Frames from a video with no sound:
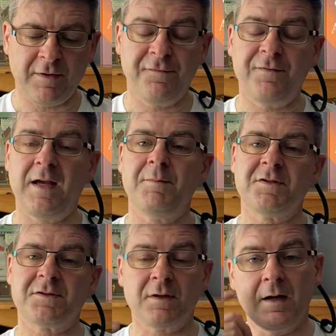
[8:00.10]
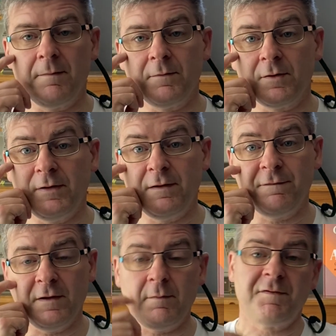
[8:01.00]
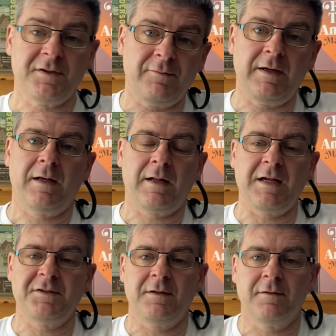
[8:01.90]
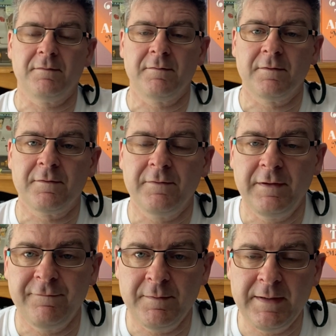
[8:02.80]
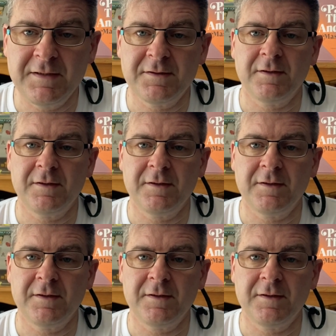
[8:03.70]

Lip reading: famous Korean film, obviously a very classic Korean film, hence the